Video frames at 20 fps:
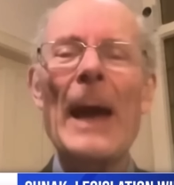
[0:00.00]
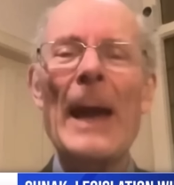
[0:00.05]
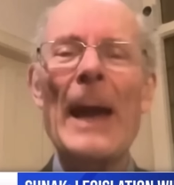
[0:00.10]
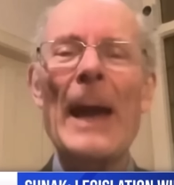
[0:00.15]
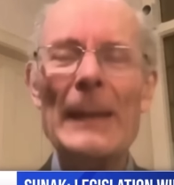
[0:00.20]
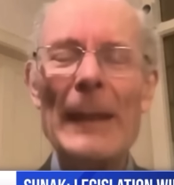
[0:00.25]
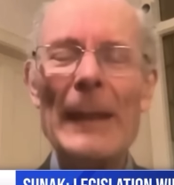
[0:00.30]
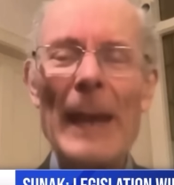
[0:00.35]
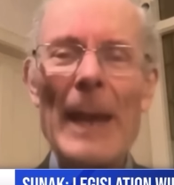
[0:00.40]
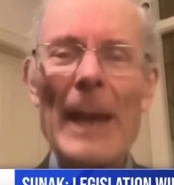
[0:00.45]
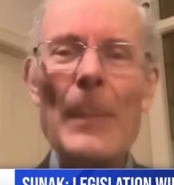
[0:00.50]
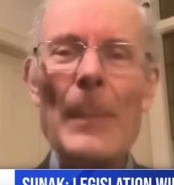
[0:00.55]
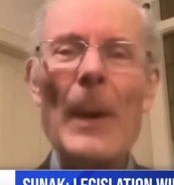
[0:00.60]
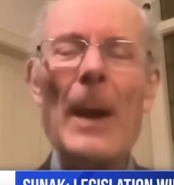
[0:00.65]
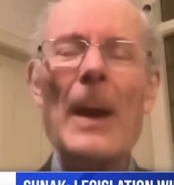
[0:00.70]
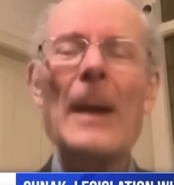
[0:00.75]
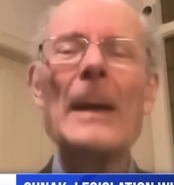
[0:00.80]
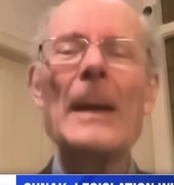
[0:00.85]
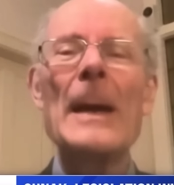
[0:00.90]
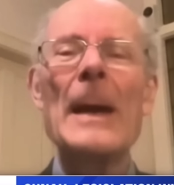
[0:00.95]
A
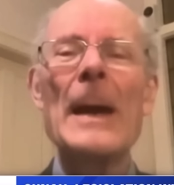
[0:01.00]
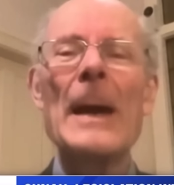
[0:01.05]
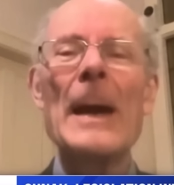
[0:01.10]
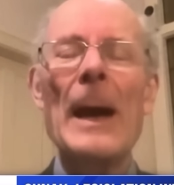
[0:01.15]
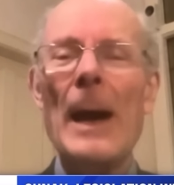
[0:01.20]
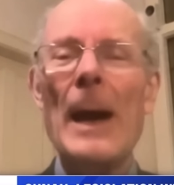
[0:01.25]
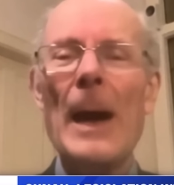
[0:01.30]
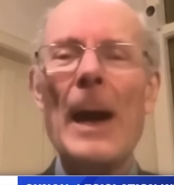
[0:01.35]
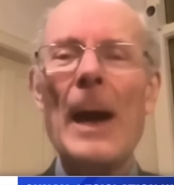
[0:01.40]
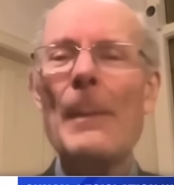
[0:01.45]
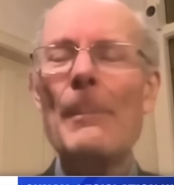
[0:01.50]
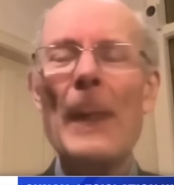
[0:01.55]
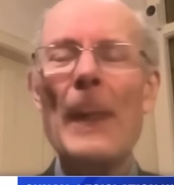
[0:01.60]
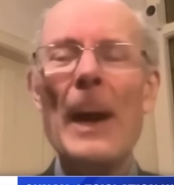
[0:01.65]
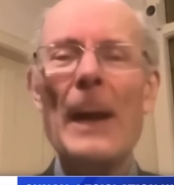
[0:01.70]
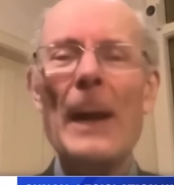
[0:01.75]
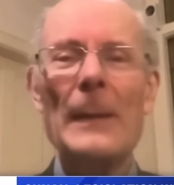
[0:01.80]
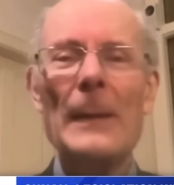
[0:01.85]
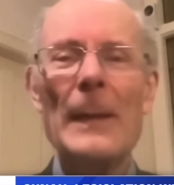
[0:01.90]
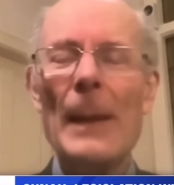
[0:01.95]
Labour
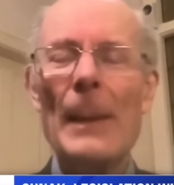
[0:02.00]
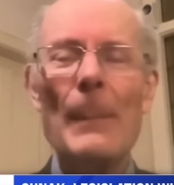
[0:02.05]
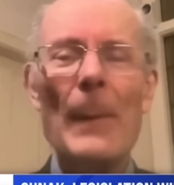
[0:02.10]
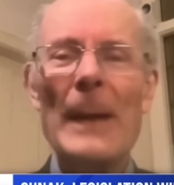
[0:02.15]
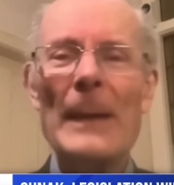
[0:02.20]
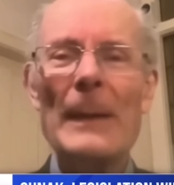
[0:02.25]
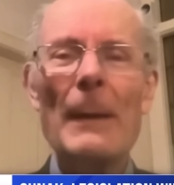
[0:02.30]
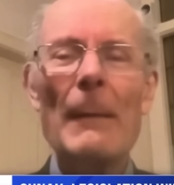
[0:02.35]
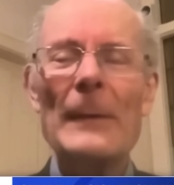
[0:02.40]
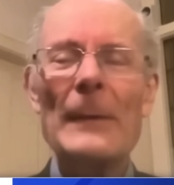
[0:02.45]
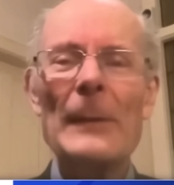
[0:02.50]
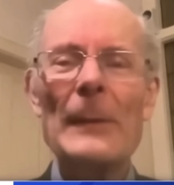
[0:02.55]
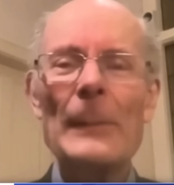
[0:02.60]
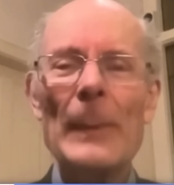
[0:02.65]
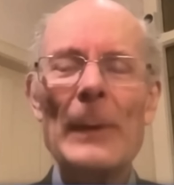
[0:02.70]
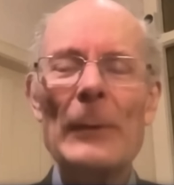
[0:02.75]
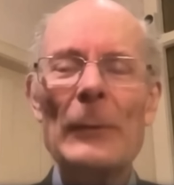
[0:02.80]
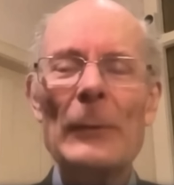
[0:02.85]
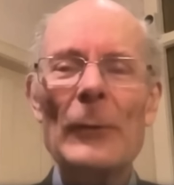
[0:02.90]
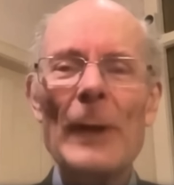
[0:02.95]
minority
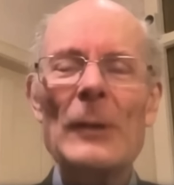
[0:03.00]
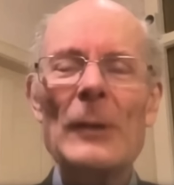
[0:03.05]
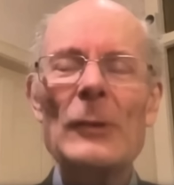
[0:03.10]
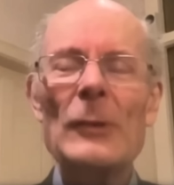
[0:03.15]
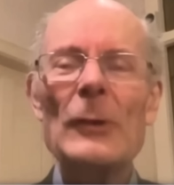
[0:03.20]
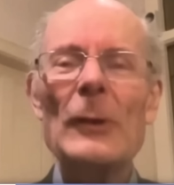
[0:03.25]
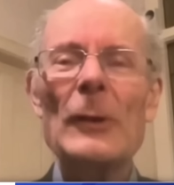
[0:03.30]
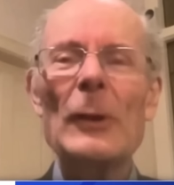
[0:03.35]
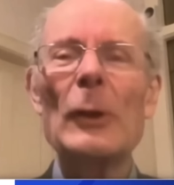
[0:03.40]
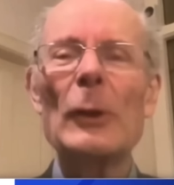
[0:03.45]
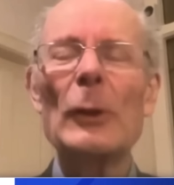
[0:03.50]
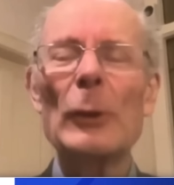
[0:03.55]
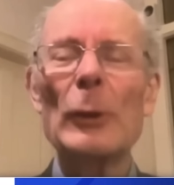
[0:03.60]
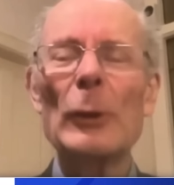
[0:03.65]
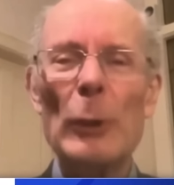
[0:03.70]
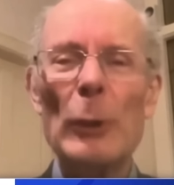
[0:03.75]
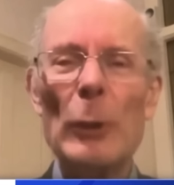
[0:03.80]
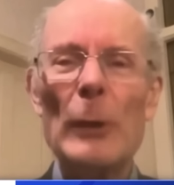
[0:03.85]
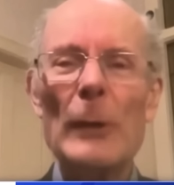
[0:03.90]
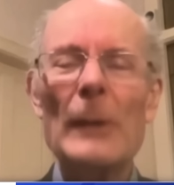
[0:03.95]
administration
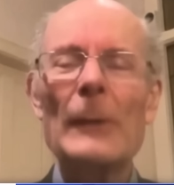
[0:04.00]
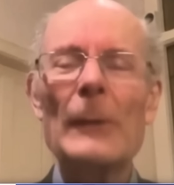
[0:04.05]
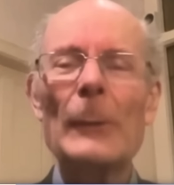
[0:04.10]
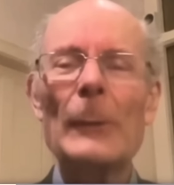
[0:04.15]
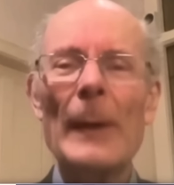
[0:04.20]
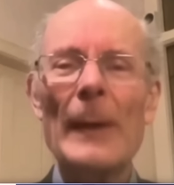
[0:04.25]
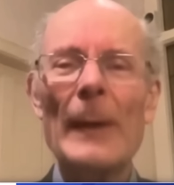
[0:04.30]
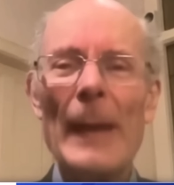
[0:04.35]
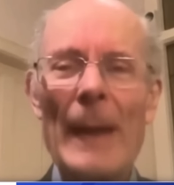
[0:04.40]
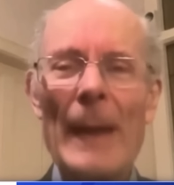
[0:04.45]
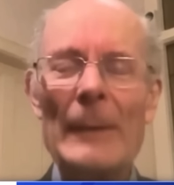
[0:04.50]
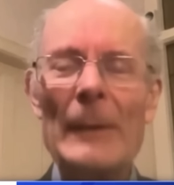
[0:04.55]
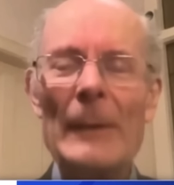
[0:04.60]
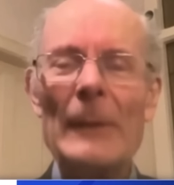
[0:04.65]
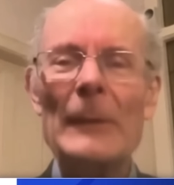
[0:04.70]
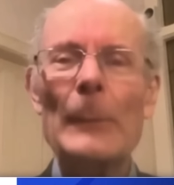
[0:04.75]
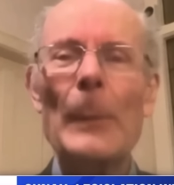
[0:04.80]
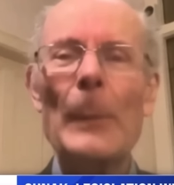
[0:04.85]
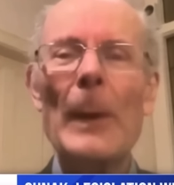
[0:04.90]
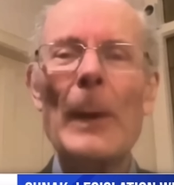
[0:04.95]
can look to
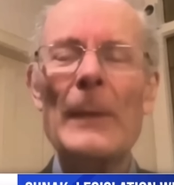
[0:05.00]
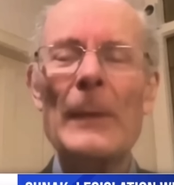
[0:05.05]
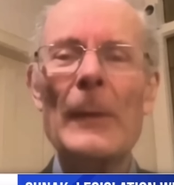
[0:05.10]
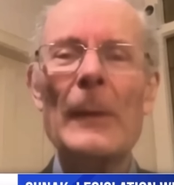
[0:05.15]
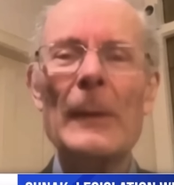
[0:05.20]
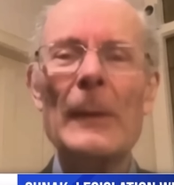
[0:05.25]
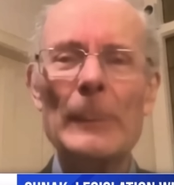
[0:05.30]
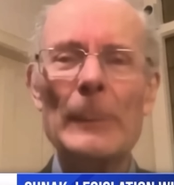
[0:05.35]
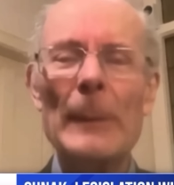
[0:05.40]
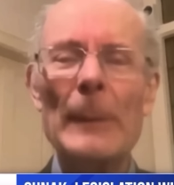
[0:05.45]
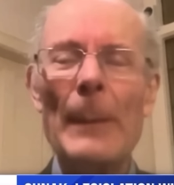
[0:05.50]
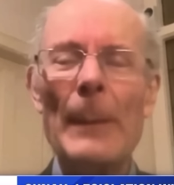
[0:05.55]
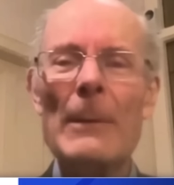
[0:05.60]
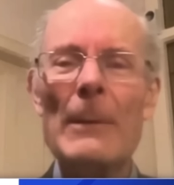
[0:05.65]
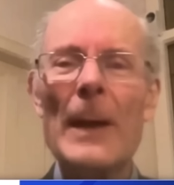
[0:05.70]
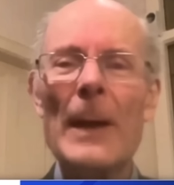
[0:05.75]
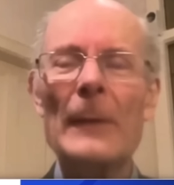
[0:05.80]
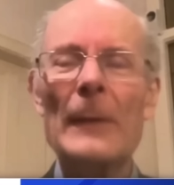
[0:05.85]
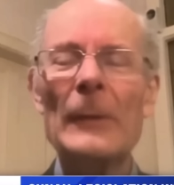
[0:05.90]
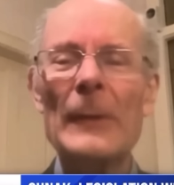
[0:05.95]
anticipate that the Liberal
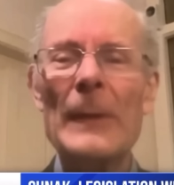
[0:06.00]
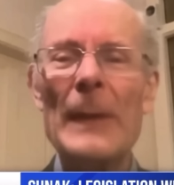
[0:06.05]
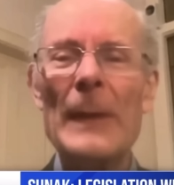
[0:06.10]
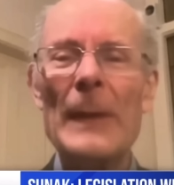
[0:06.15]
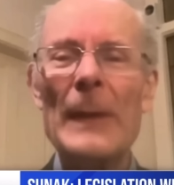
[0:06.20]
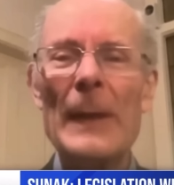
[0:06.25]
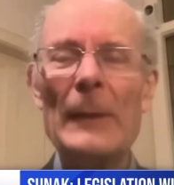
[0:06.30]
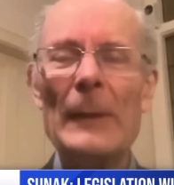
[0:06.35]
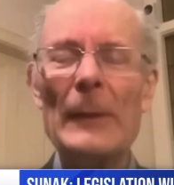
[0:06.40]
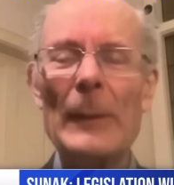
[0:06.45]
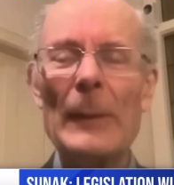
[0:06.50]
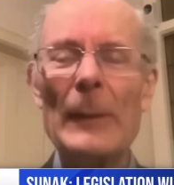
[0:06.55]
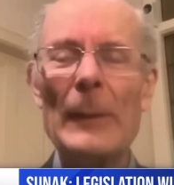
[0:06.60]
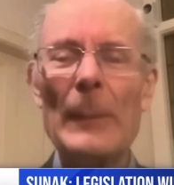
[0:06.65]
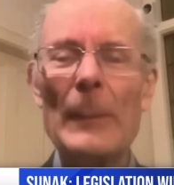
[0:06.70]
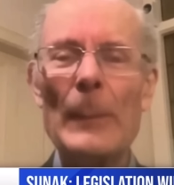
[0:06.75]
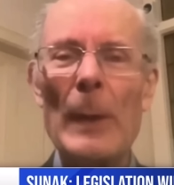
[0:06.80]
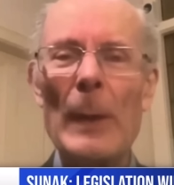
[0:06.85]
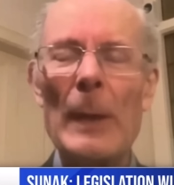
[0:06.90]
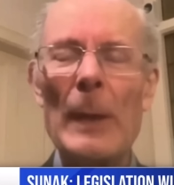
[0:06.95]
Democrats and the
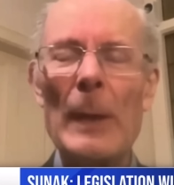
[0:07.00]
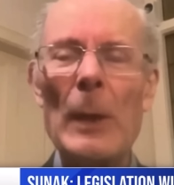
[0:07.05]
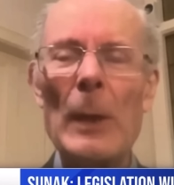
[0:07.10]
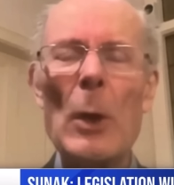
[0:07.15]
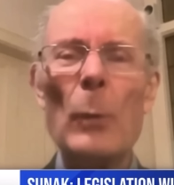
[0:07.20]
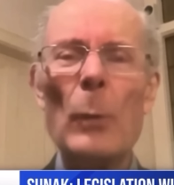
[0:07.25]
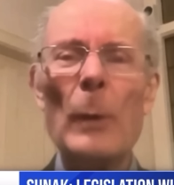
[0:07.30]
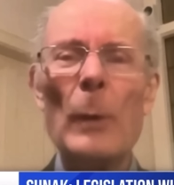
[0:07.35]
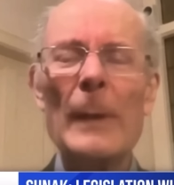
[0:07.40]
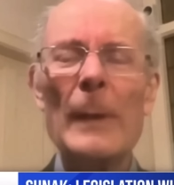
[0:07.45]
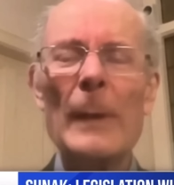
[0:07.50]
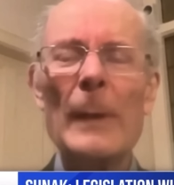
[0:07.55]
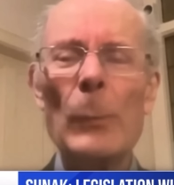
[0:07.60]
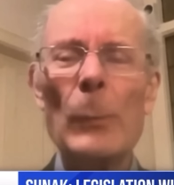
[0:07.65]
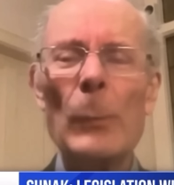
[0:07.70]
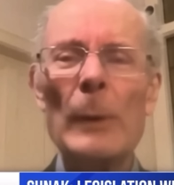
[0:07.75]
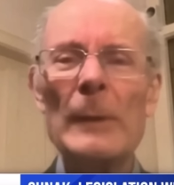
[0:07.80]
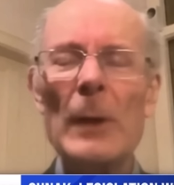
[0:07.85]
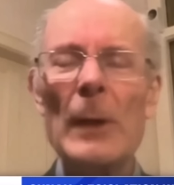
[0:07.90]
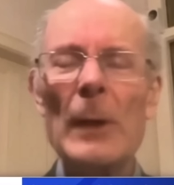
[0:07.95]
SNP
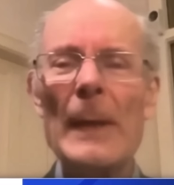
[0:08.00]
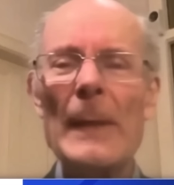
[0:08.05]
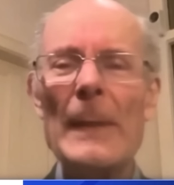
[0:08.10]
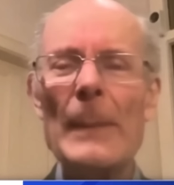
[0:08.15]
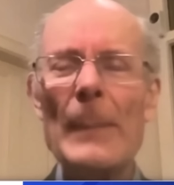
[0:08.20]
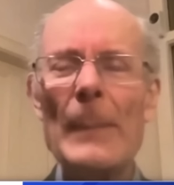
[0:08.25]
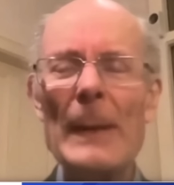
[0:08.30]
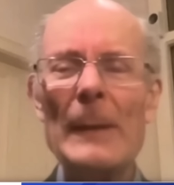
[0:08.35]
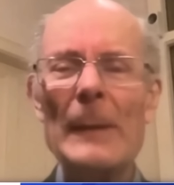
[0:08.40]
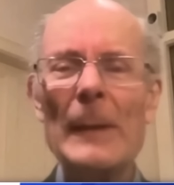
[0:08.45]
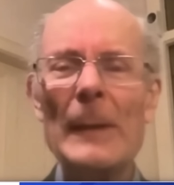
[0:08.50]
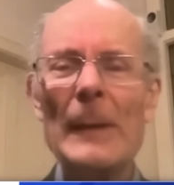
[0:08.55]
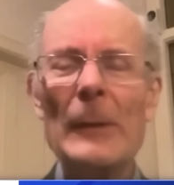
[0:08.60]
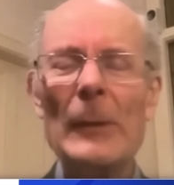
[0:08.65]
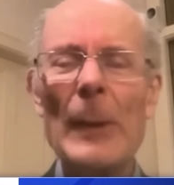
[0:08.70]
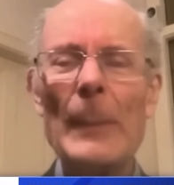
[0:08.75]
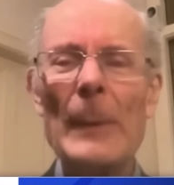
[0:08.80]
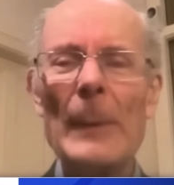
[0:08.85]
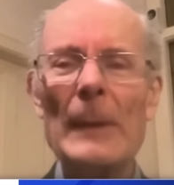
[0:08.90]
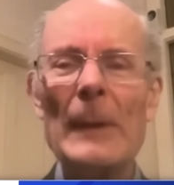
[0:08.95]
would not, in the immediate
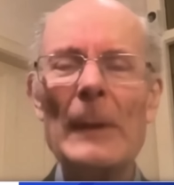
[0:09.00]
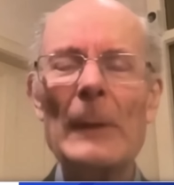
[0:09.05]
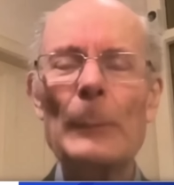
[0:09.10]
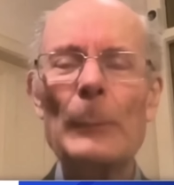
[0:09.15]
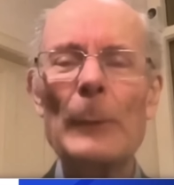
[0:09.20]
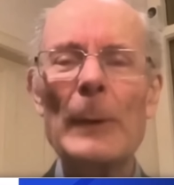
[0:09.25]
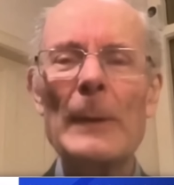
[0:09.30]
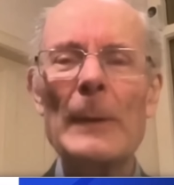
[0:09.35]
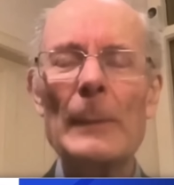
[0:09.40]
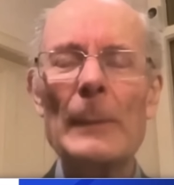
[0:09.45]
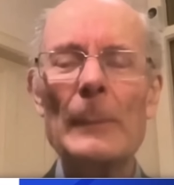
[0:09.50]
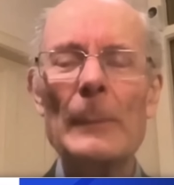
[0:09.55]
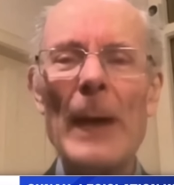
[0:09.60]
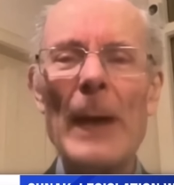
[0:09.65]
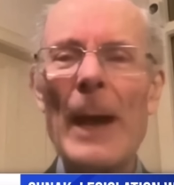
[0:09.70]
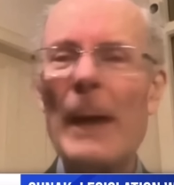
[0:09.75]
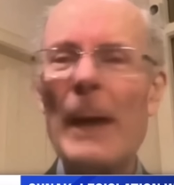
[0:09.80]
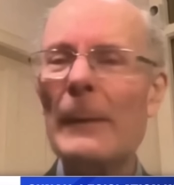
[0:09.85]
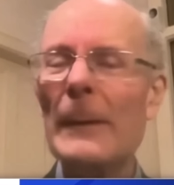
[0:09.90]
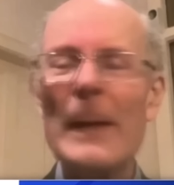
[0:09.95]
term at least, bring them
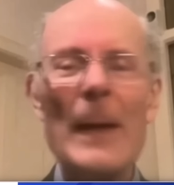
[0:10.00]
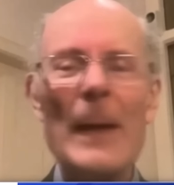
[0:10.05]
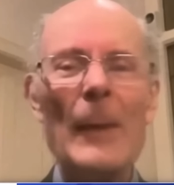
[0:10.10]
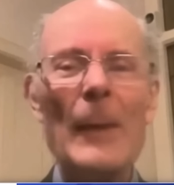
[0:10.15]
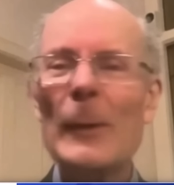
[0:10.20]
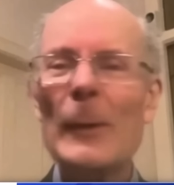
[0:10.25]
down.